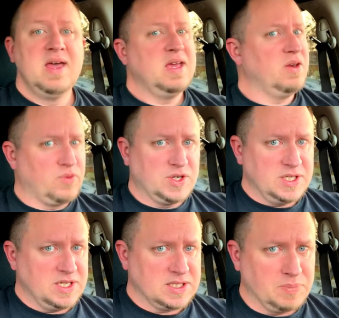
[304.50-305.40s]
in
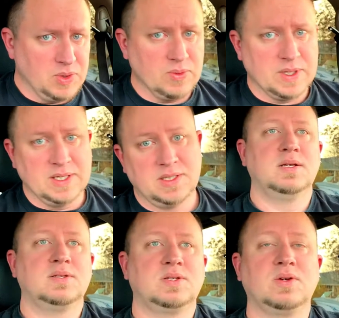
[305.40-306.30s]
Virginia's Blue Ridge.
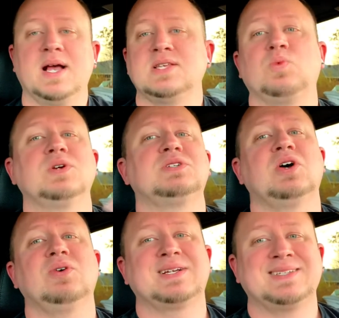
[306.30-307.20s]
So guys, we're
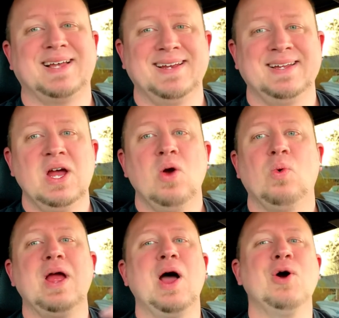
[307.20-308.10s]
so excited.
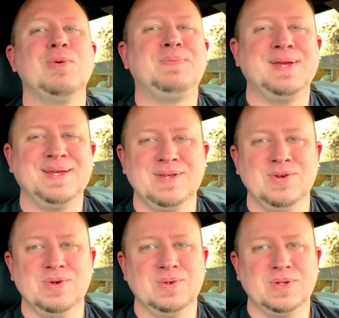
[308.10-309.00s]
We hope that
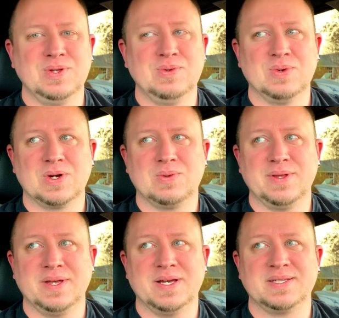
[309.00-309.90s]
you you work
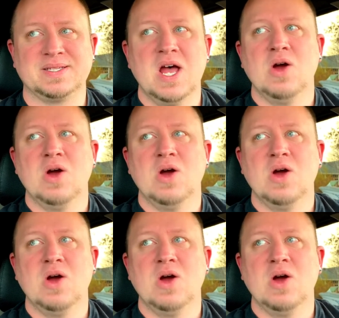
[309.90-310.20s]
with us.